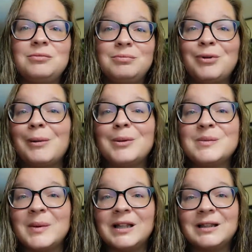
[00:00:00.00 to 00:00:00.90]
problems
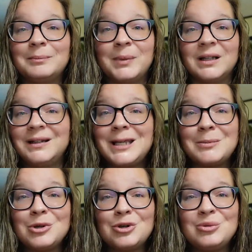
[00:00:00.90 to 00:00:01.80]
but leaky
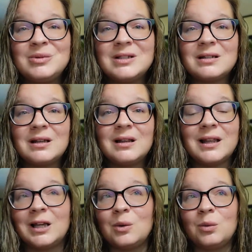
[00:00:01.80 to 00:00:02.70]
boobs, like,